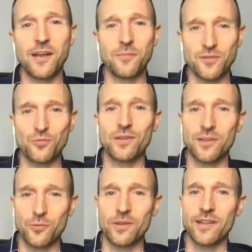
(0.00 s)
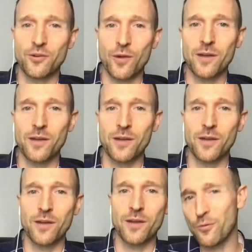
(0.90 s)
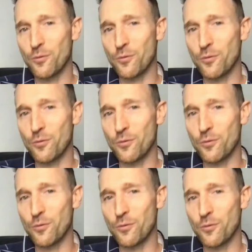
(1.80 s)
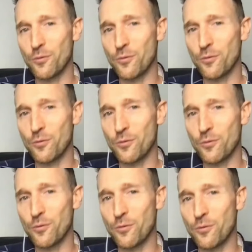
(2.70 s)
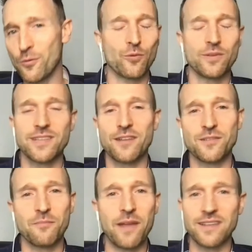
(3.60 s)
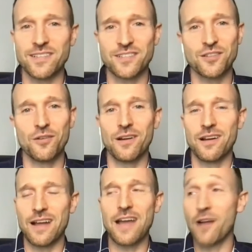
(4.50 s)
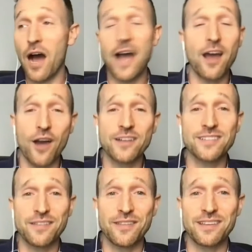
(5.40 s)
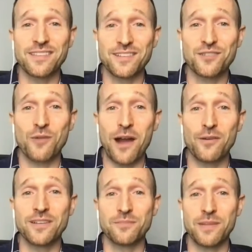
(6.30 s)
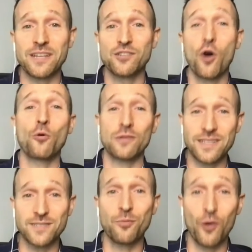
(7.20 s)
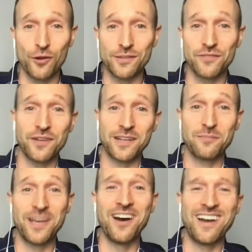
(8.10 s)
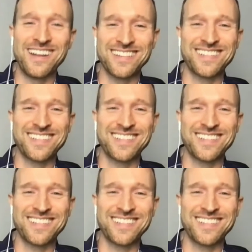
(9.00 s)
this lineup is really really incredible. We had a rehearsal already, and nice. everyone sounds amazing. So uh, I I honestly think this crowd is being totally spoiled if I can be